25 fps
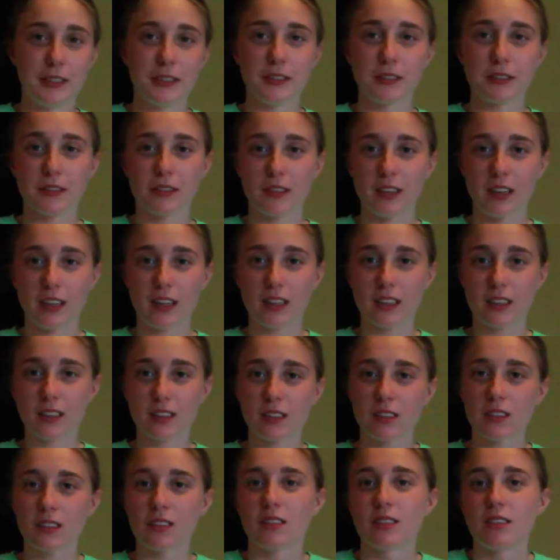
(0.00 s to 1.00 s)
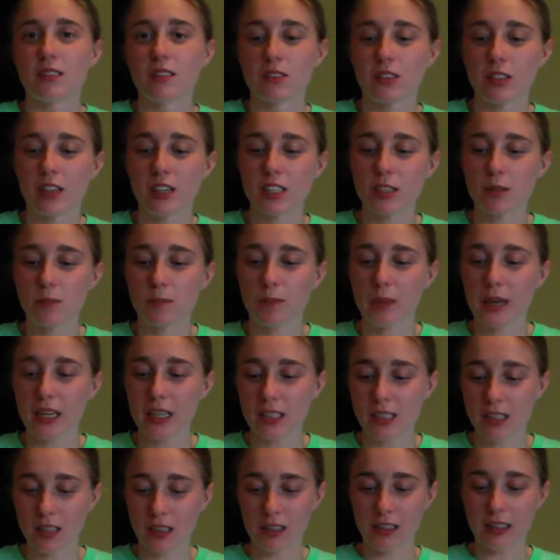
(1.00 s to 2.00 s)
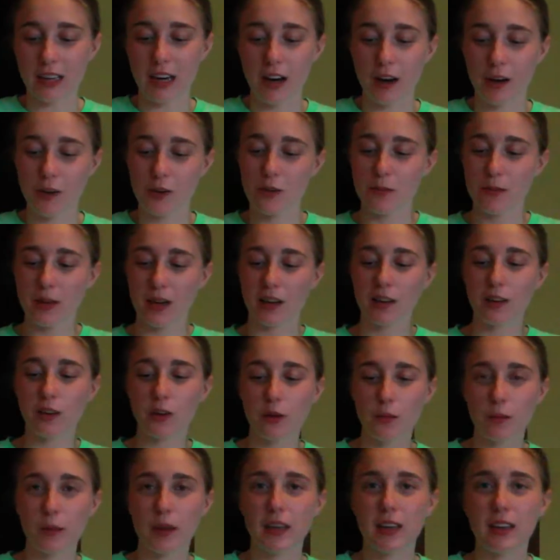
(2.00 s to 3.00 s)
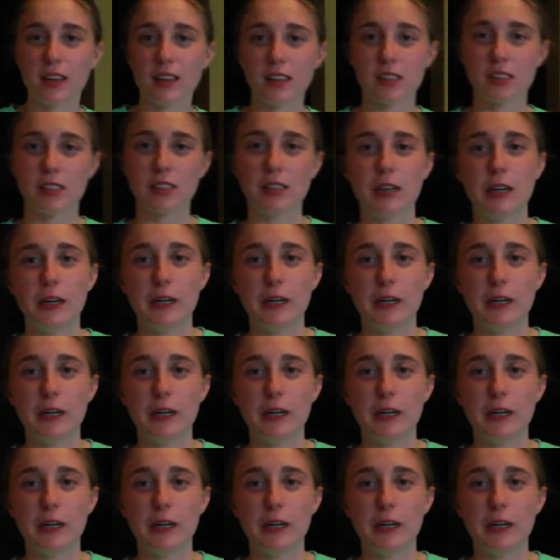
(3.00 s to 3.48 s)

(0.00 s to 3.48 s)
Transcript: Alright, so that's basically how you make no bakes.